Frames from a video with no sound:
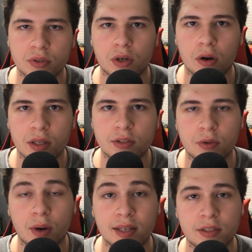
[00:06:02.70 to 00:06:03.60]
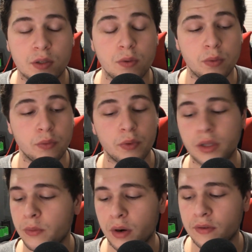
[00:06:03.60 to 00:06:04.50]
Scarlett 2i2 would
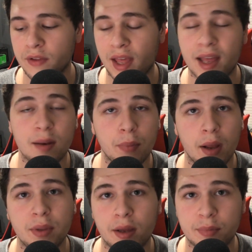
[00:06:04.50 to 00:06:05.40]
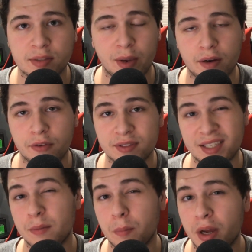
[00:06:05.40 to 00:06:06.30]
really work for that and probably help this microphone
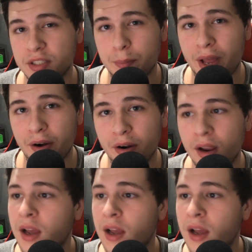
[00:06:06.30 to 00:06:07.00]
sound much better.